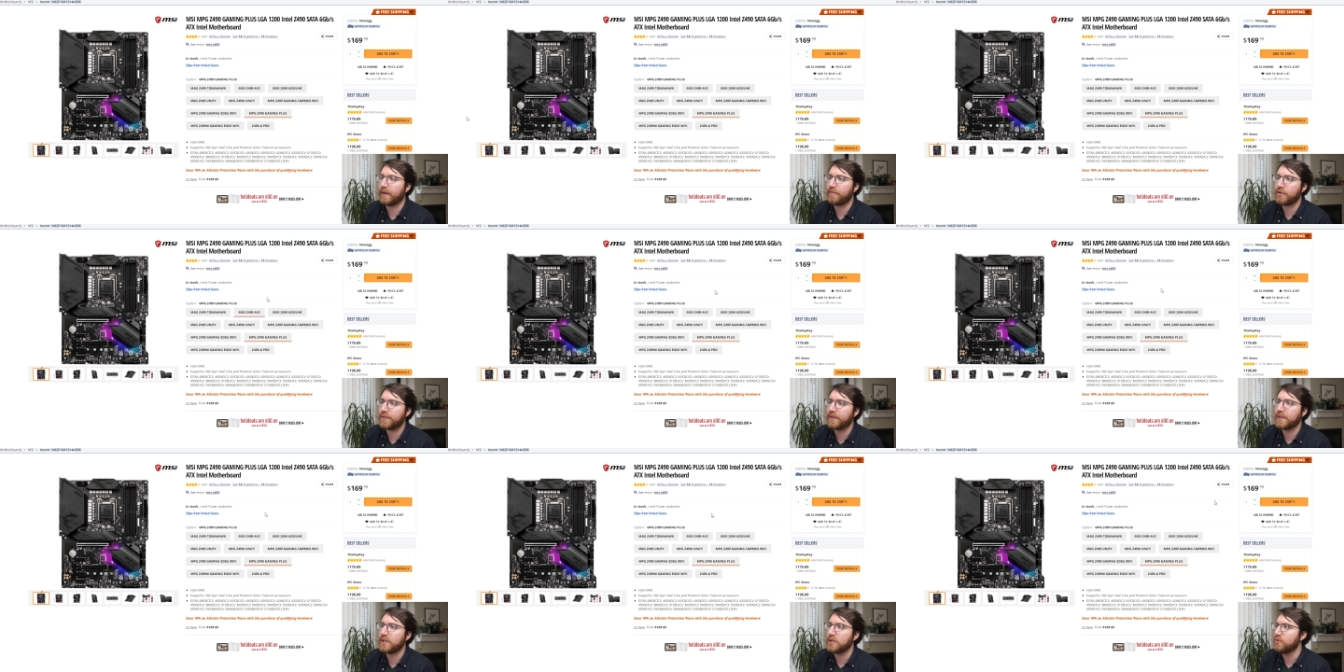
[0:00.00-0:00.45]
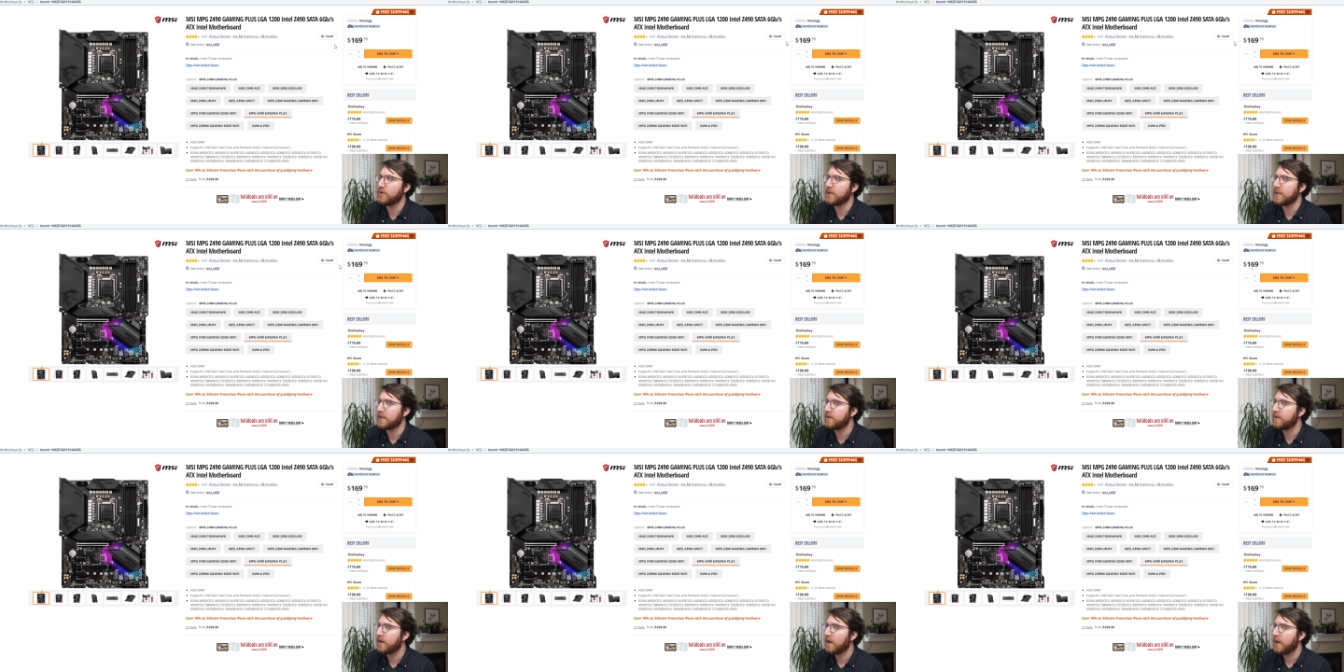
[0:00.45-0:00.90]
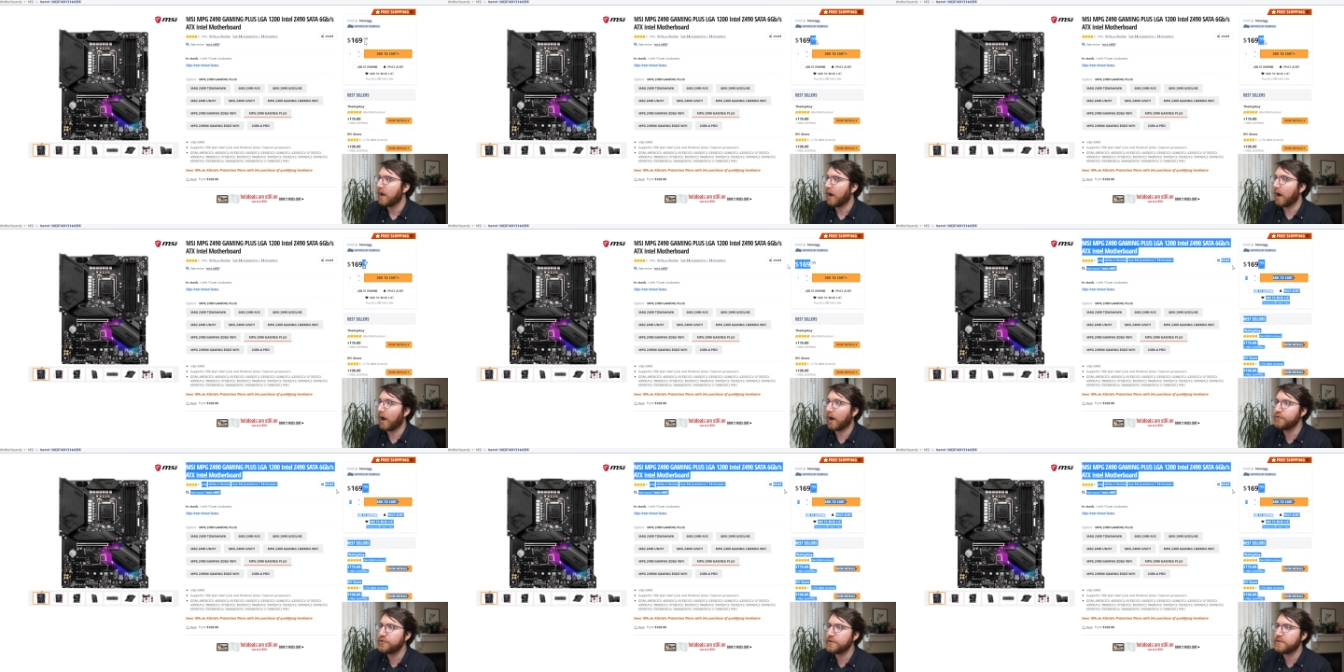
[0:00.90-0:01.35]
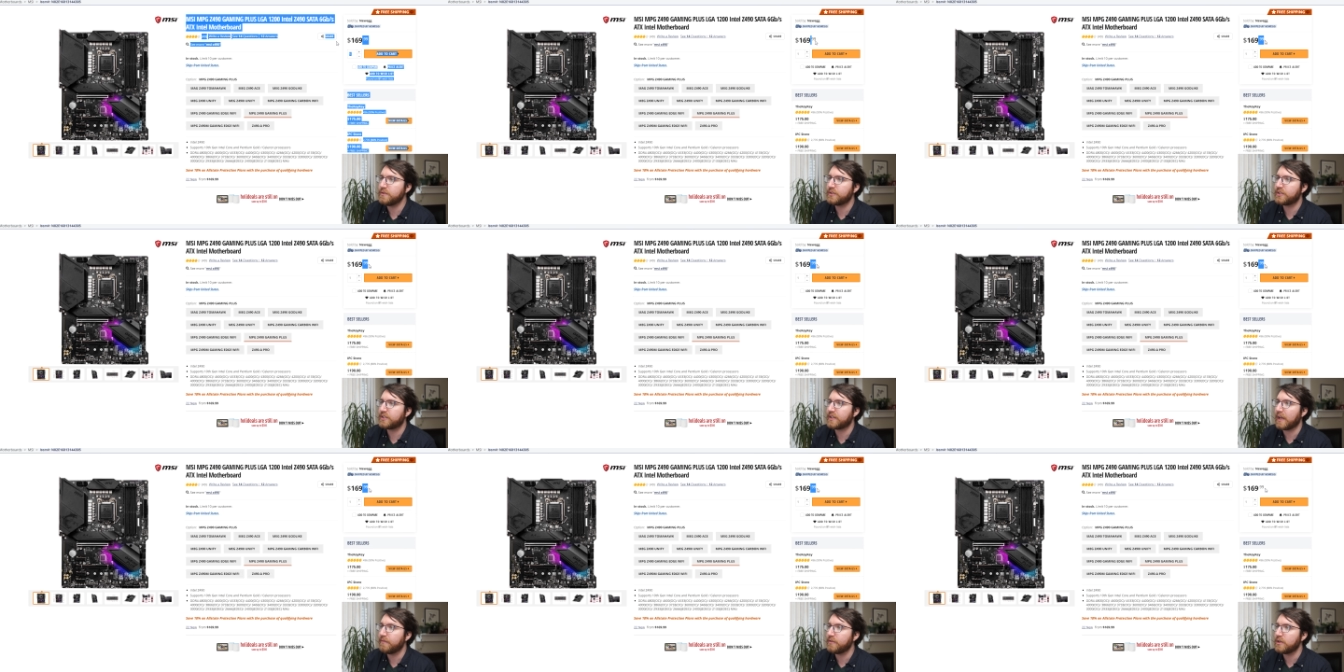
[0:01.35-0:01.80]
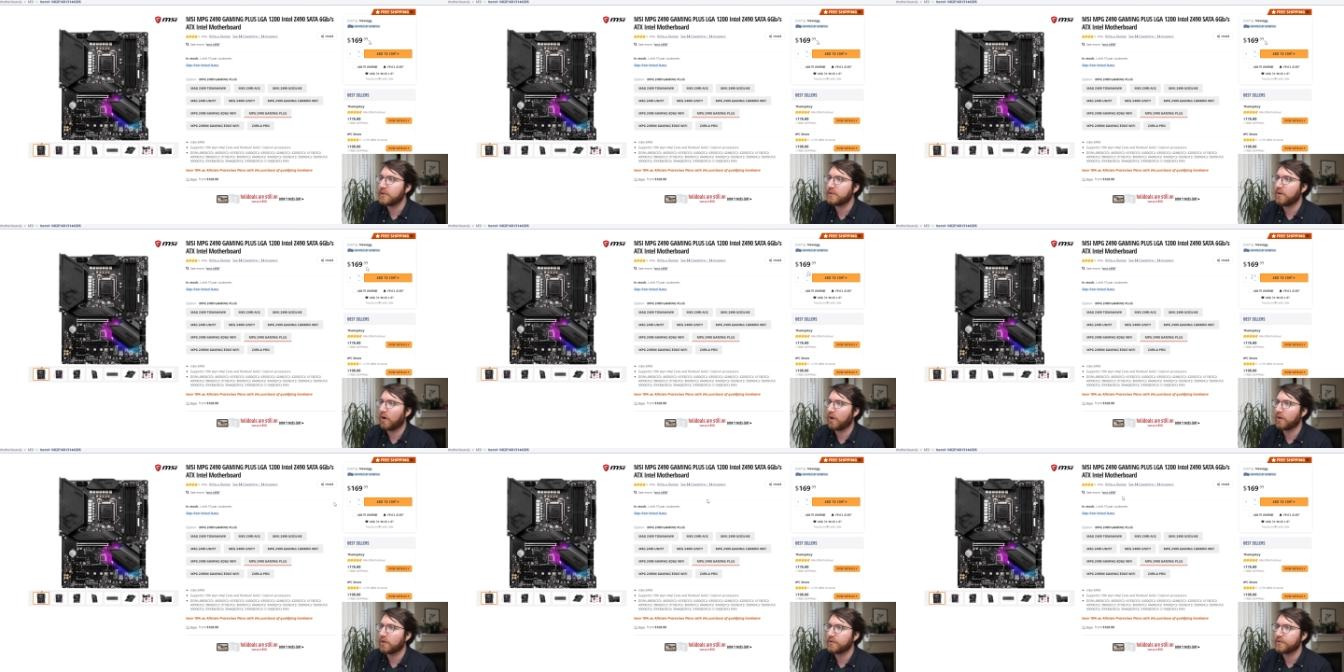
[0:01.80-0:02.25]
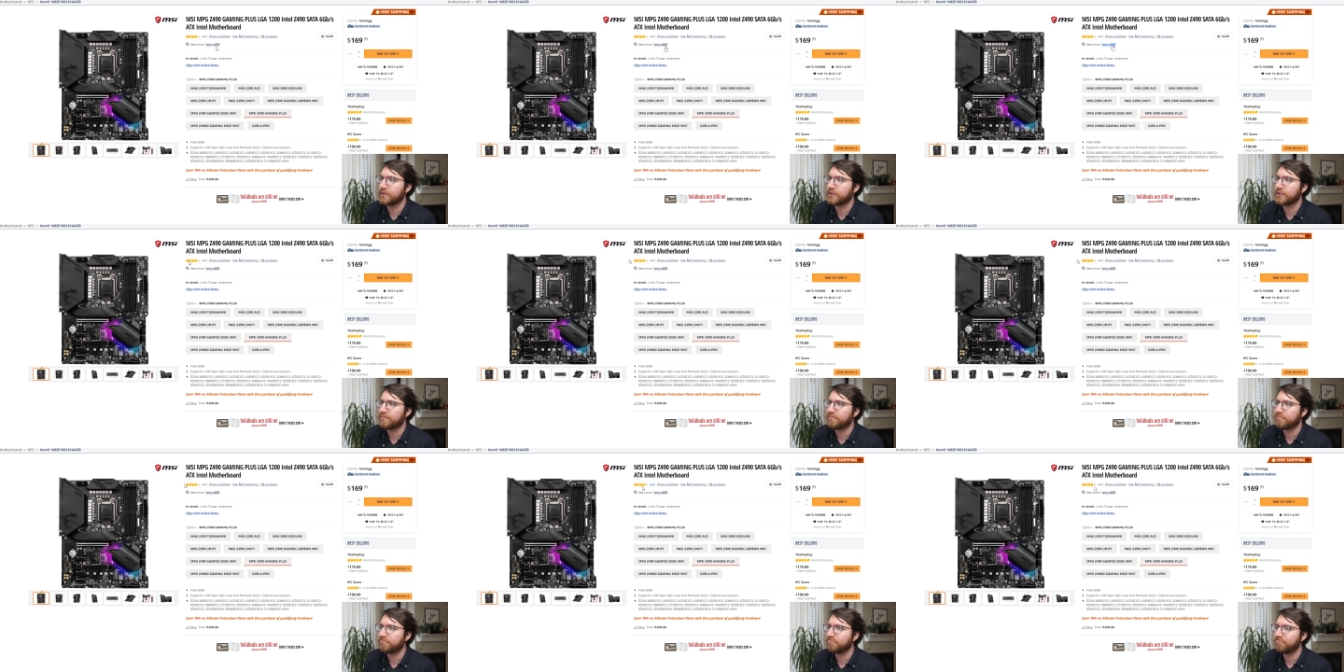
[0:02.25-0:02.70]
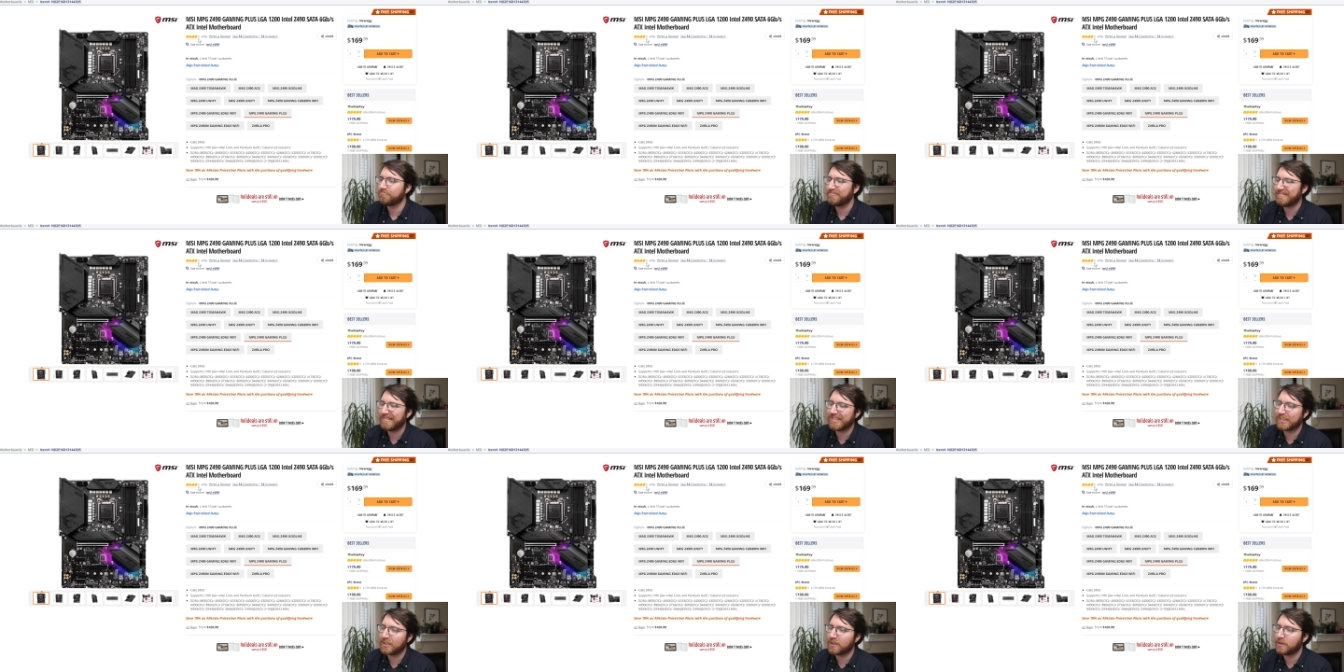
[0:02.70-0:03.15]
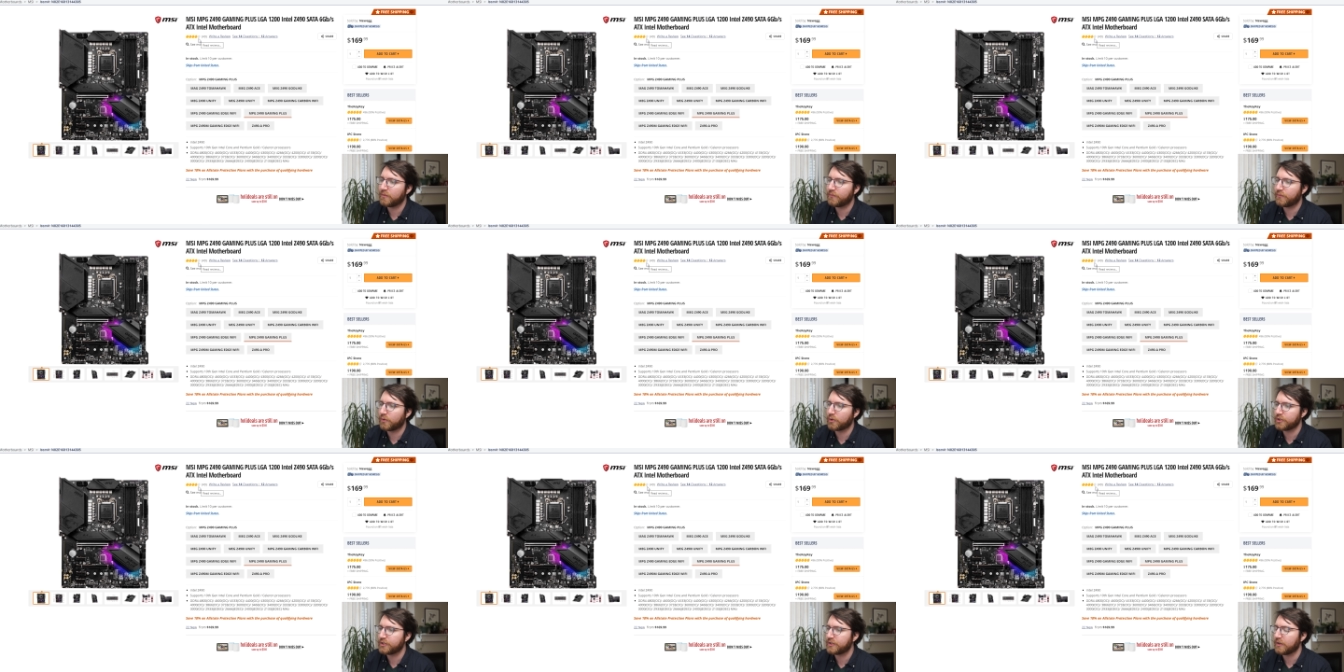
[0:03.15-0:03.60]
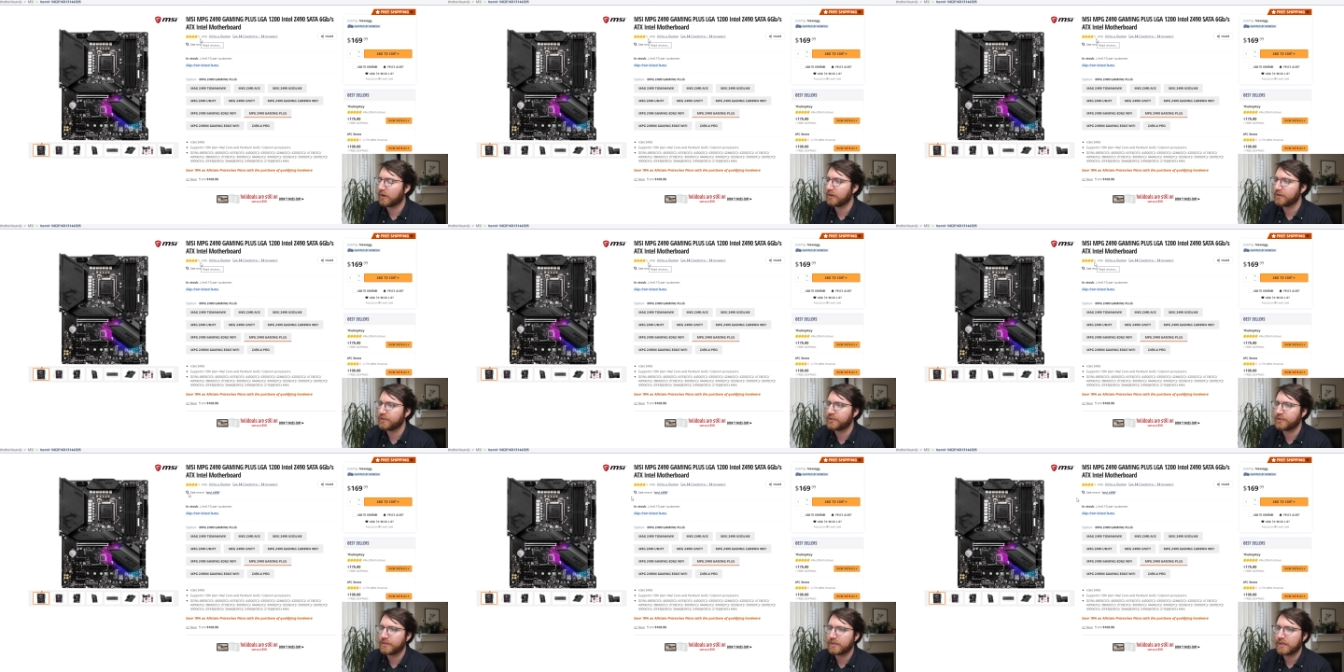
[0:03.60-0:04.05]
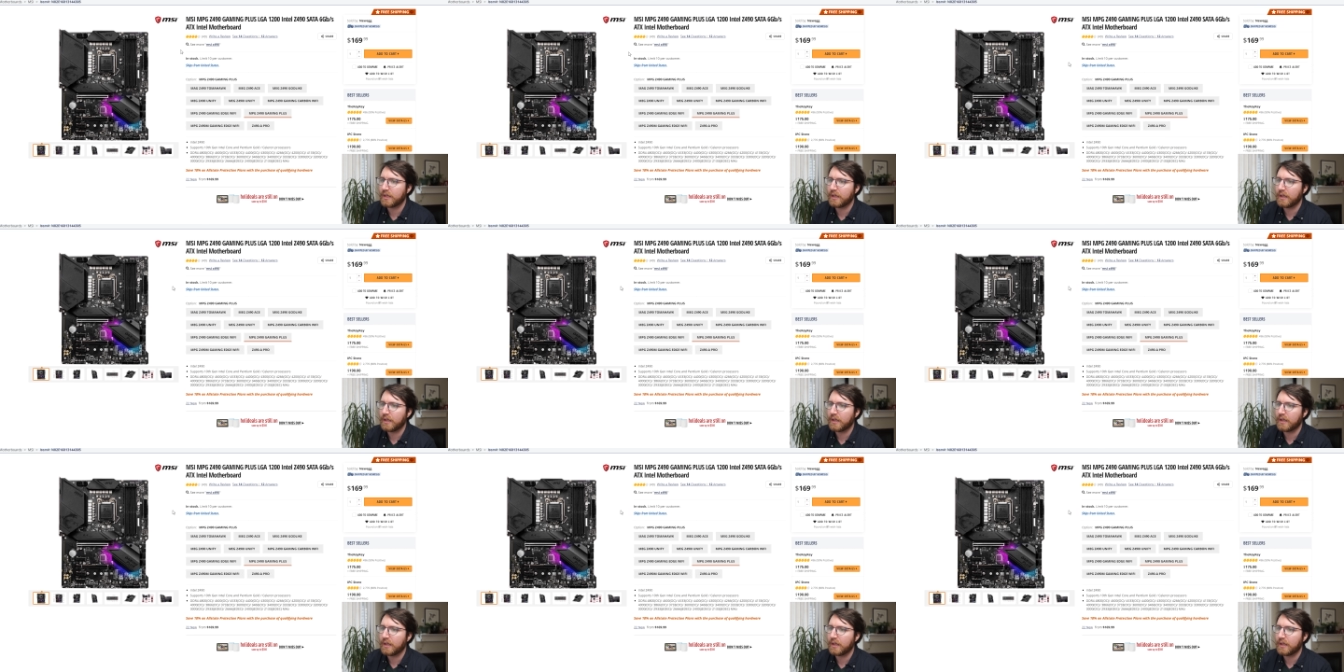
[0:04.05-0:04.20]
everything you need. $170, eh, four stars.